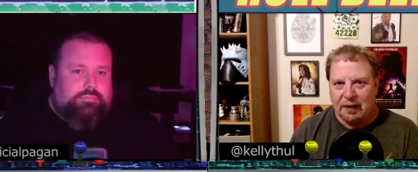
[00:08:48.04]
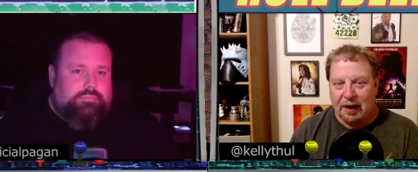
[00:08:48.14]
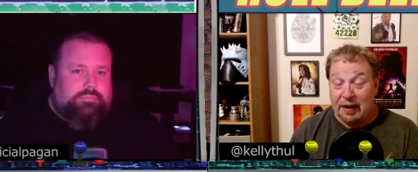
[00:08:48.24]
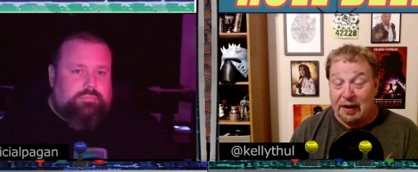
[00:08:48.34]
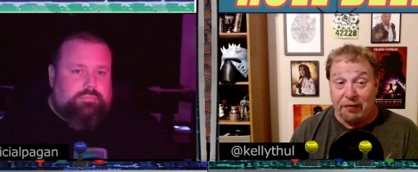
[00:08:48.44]

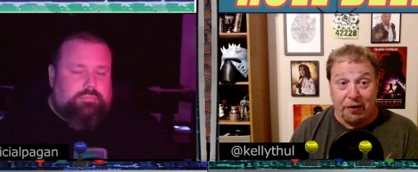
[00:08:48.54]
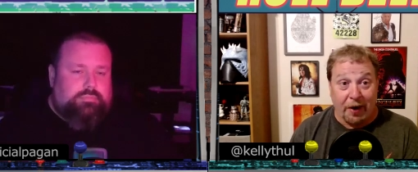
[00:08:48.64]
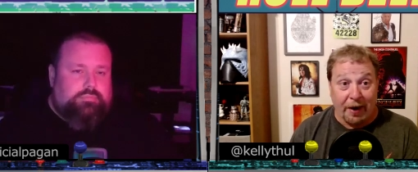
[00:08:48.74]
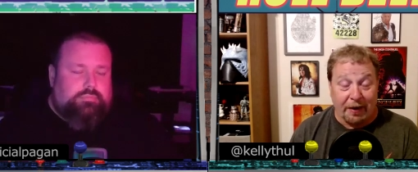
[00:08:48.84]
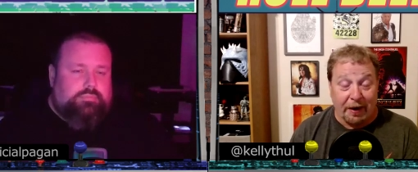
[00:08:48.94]
Speaker 1: Yeah, even your
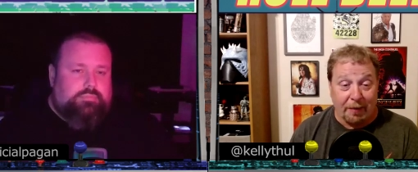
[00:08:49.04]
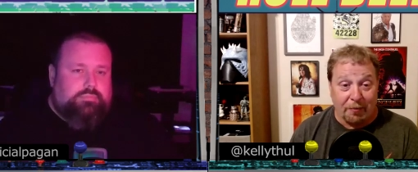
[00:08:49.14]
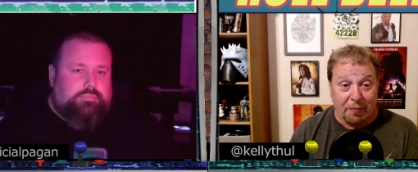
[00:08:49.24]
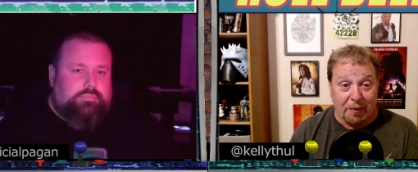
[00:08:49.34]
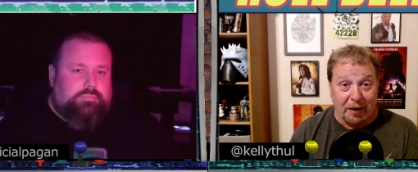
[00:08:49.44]

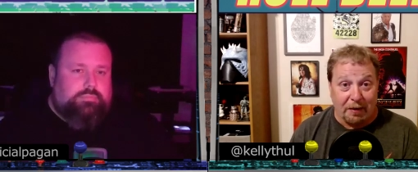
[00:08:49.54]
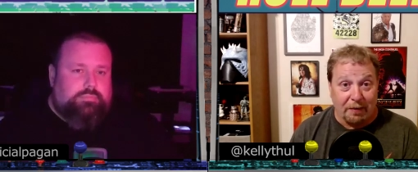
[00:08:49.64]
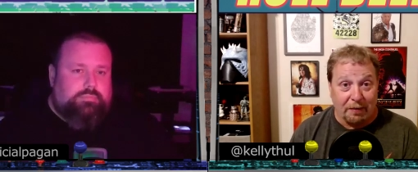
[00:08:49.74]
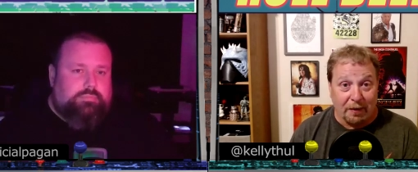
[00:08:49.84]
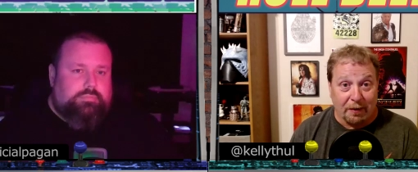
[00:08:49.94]
AtGames
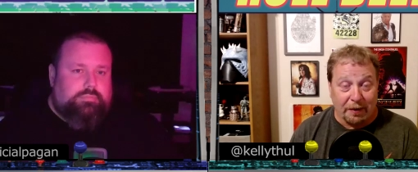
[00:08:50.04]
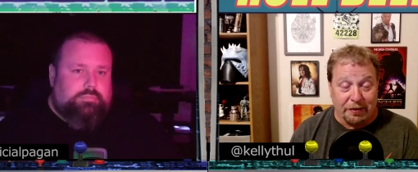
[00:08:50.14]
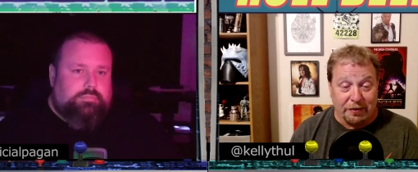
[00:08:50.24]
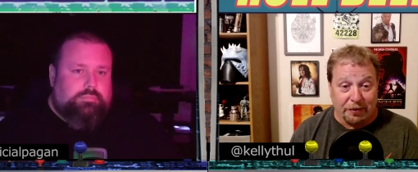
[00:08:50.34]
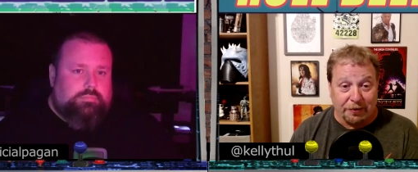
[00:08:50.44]
mini, the
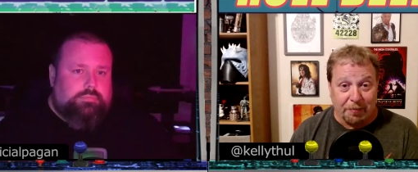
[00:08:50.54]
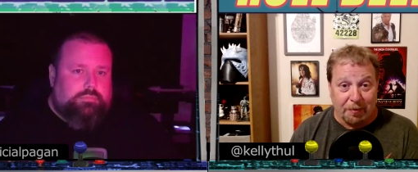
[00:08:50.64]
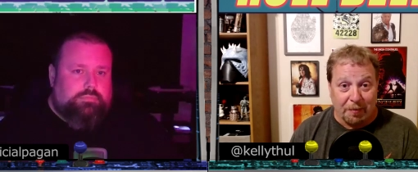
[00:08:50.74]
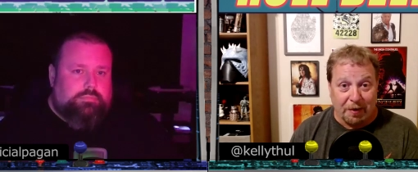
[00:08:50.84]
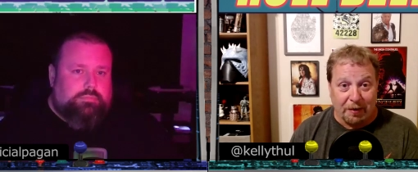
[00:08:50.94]
Legends
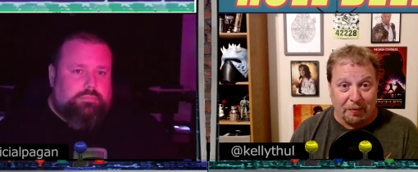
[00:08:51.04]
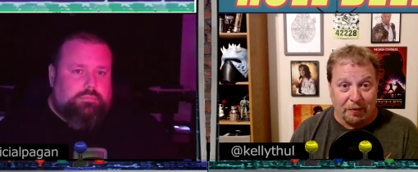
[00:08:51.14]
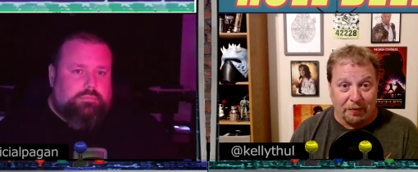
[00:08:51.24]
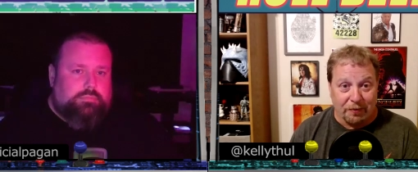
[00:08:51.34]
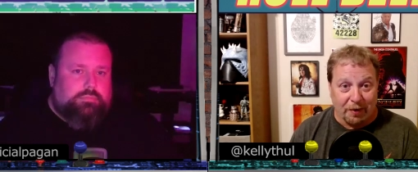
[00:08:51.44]
Ultimate Mini
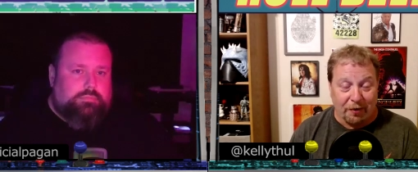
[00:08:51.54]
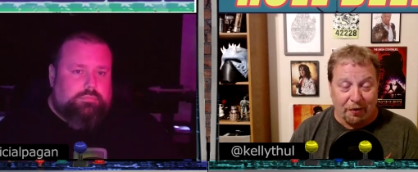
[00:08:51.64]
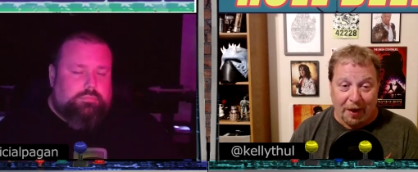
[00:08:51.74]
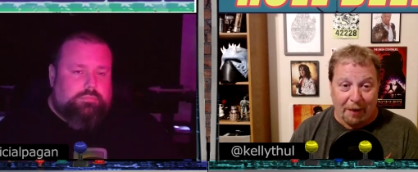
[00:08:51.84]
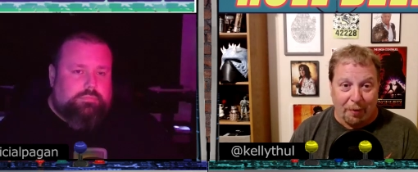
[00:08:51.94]
was
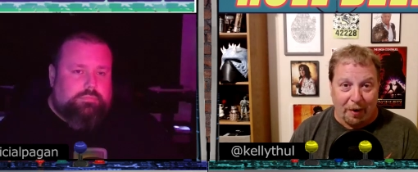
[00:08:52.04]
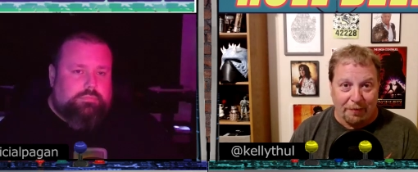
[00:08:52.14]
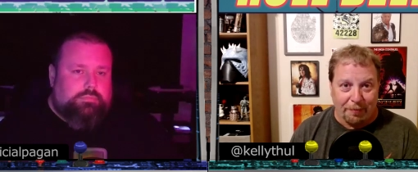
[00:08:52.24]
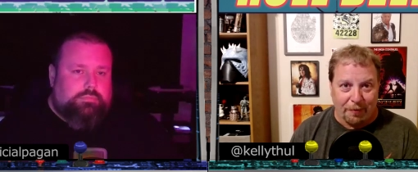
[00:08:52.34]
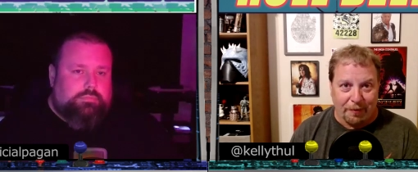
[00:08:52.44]
under that
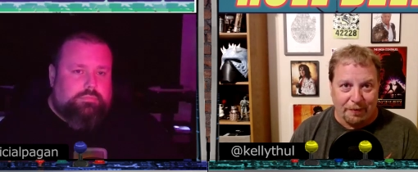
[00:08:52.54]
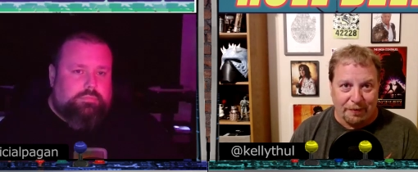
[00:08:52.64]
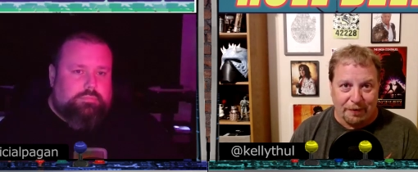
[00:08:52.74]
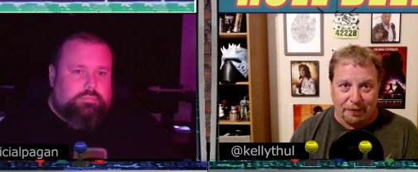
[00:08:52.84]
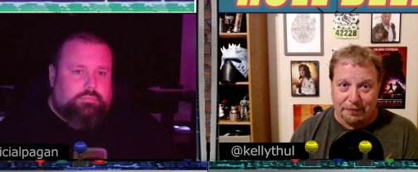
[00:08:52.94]
price point.
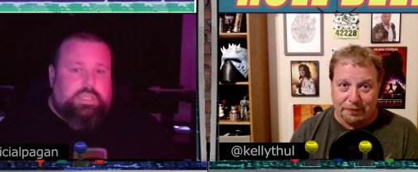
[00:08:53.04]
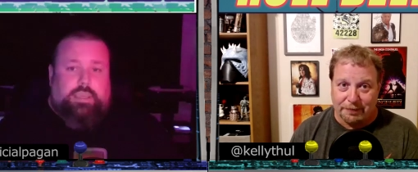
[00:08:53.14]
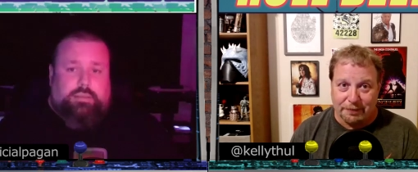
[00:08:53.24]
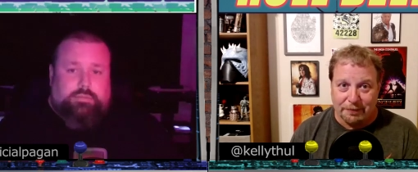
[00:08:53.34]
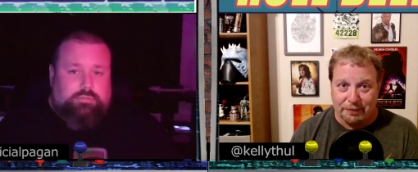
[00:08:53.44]
So,
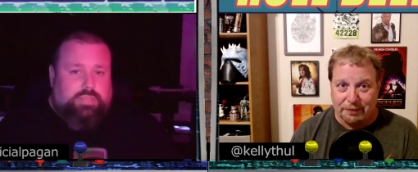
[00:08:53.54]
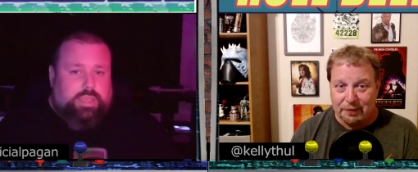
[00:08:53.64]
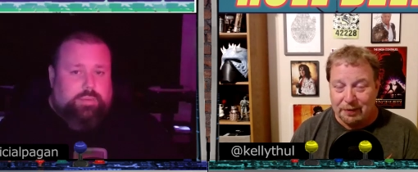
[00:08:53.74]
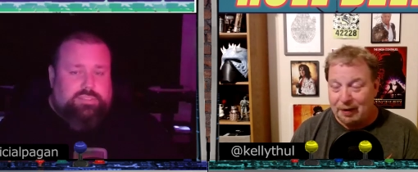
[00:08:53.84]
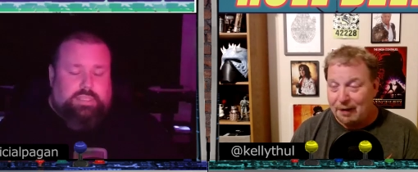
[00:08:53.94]
Speaker 2: yeah,
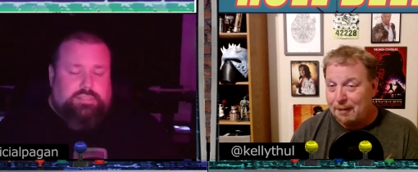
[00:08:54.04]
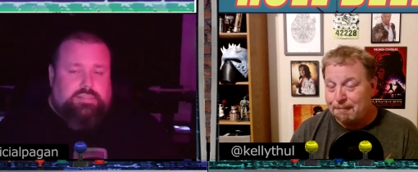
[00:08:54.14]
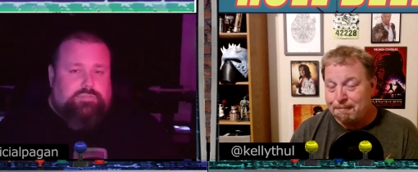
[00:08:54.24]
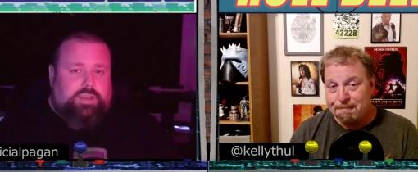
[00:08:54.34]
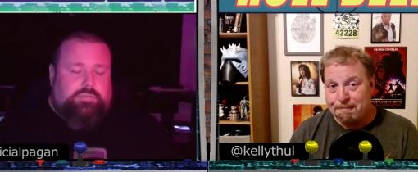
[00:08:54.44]
that was
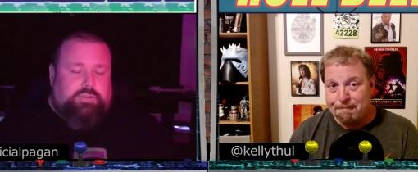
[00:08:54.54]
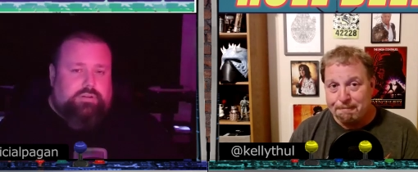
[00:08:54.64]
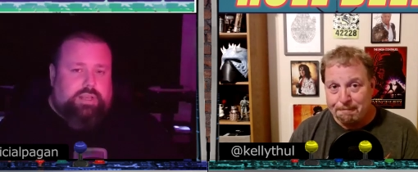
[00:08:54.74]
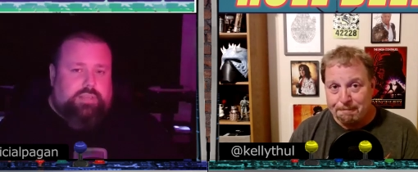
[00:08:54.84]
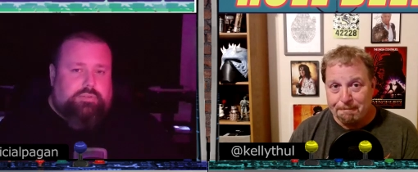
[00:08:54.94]
less than
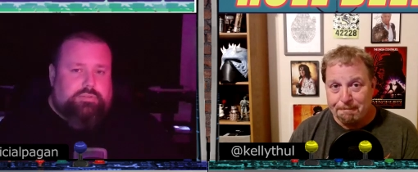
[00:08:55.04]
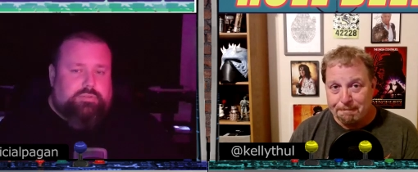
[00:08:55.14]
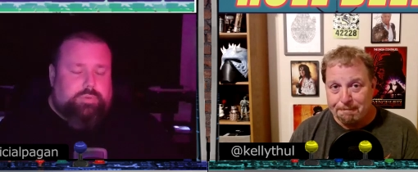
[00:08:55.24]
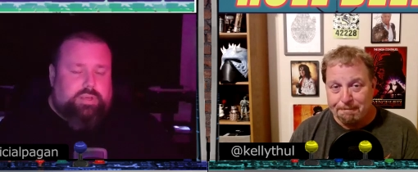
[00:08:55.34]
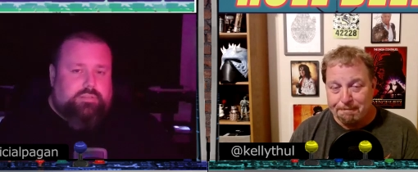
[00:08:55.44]

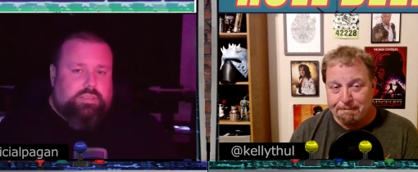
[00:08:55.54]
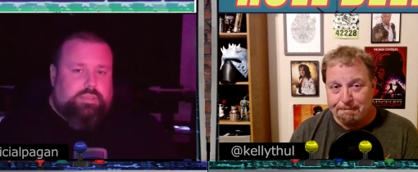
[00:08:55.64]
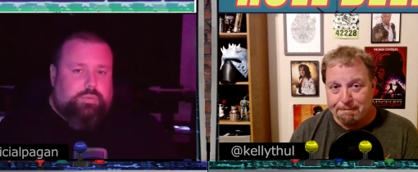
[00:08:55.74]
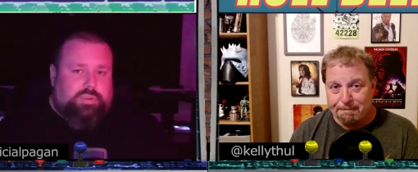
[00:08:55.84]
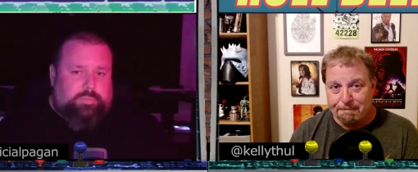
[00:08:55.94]
$500 as
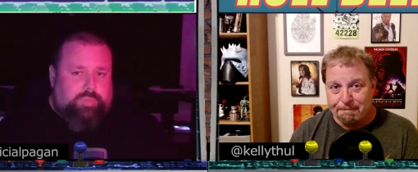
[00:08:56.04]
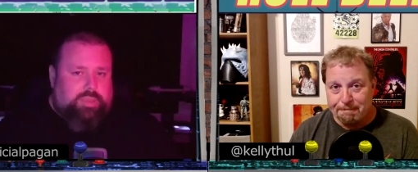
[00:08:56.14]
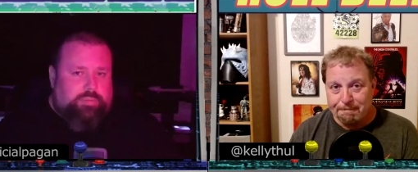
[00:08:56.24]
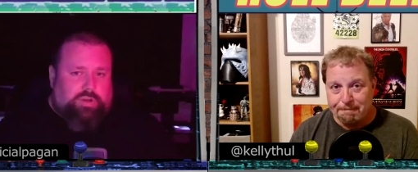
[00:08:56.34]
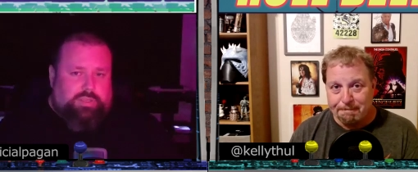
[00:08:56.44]
well with
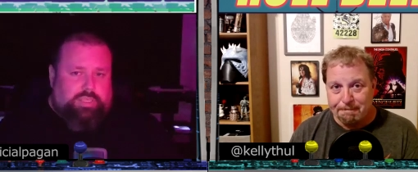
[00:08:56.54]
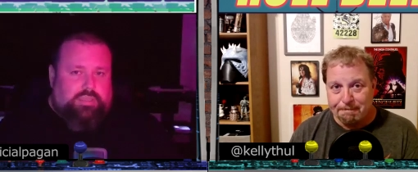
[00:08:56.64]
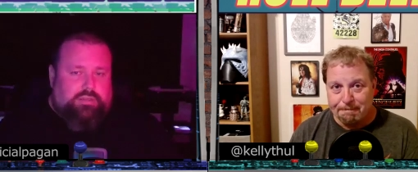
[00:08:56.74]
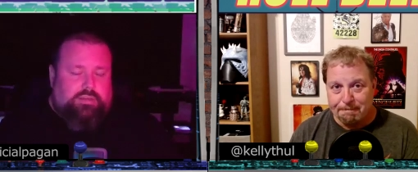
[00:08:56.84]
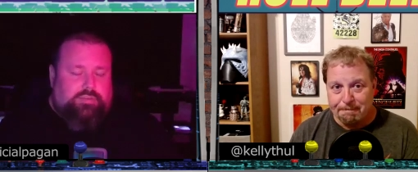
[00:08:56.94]
the
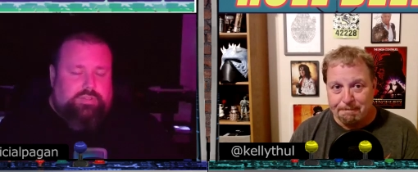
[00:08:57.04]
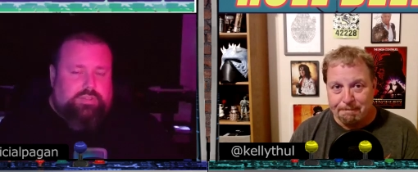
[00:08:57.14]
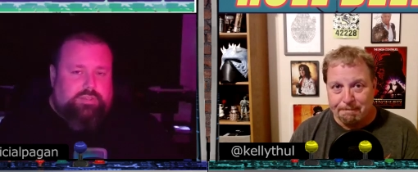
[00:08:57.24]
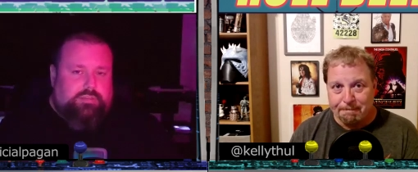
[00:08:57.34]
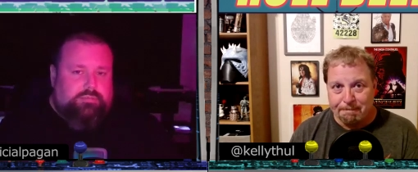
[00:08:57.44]
pinball kit and
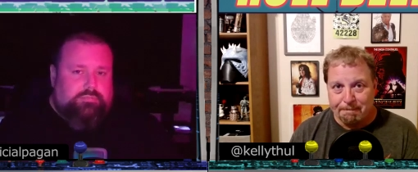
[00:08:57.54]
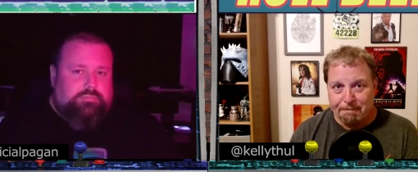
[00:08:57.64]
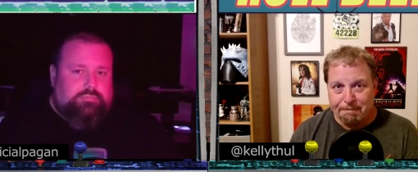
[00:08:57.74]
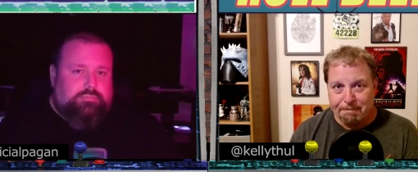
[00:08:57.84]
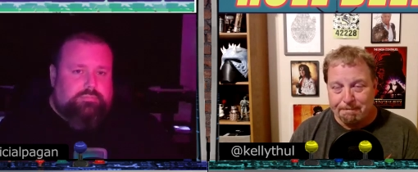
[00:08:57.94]
everything.
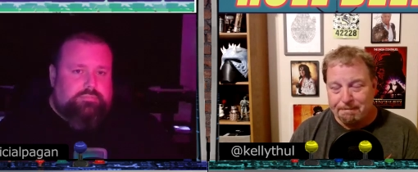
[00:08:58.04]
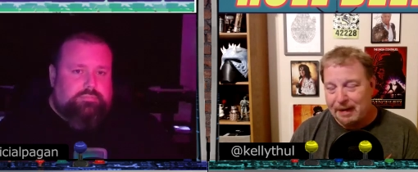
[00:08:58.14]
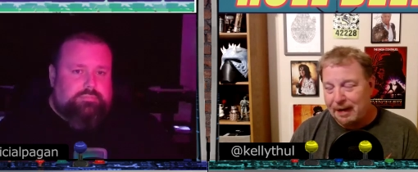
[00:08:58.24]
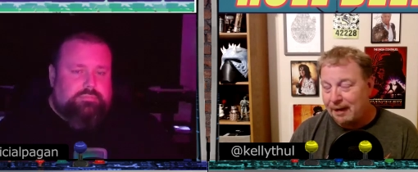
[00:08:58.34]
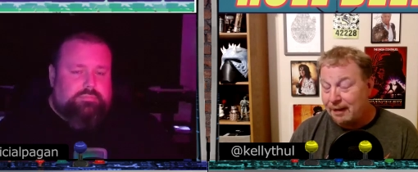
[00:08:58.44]

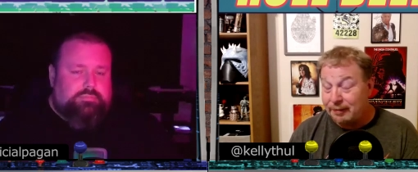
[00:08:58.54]
Yeah.